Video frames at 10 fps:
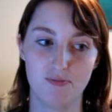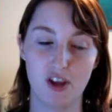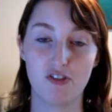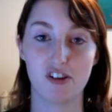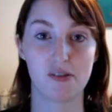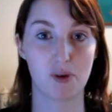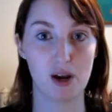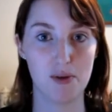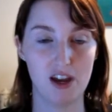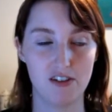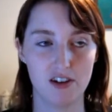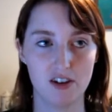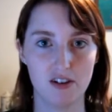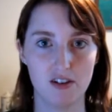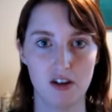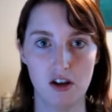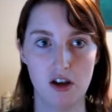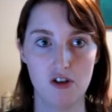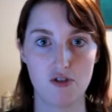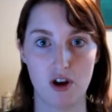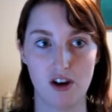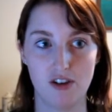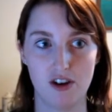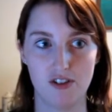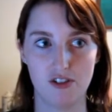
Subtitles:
if you're spray painting, try not